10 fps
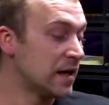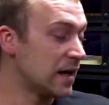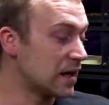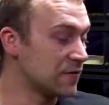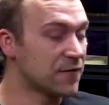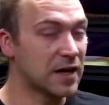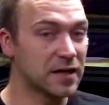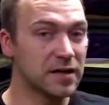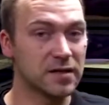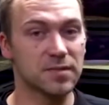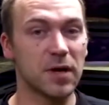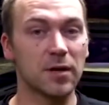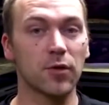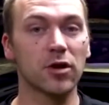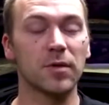and I find this
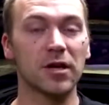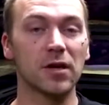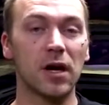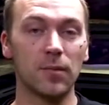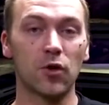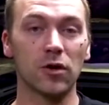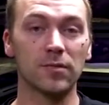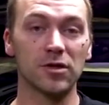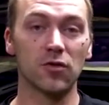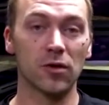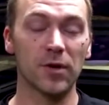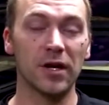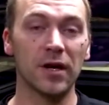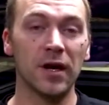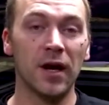paper to be a lot more absorbent.